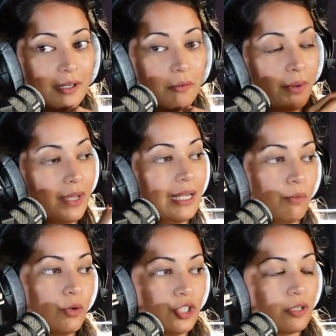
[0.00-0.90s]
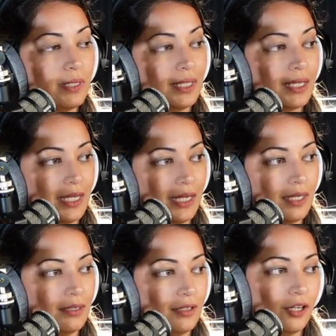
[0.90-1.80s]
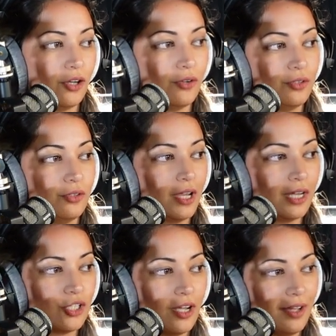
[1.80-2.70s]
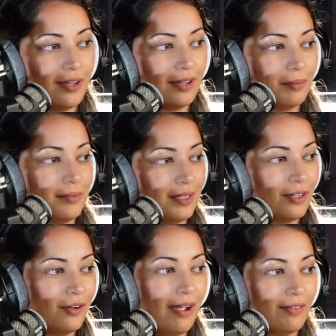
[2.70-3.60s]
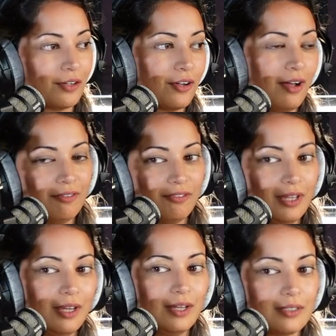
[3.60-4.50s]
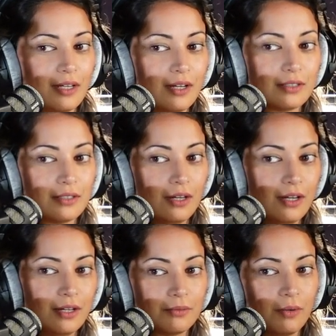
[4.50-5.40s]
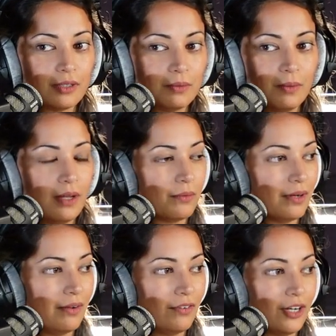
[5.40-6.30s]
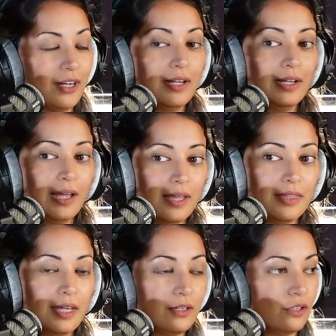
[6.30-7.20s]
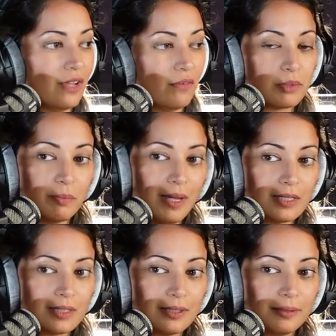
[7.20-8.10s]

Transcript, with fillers: Yeah. But it would just be like dating. You know, you catch up, you know, have a little coffee, talk the talk, walk the walk, whatever. But even before you catch you up, space.